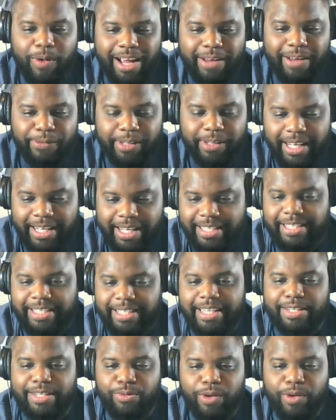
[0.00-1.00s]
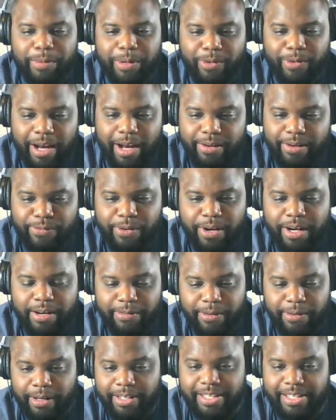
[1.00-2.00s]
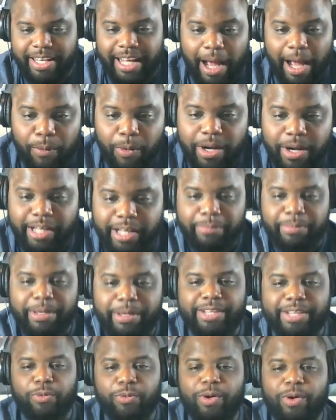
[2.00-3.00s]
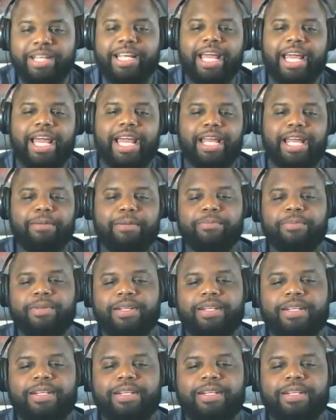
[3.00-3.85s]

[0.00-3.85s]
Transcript: wife with, like, six women right in front of her. It's like, I want to commit to one game.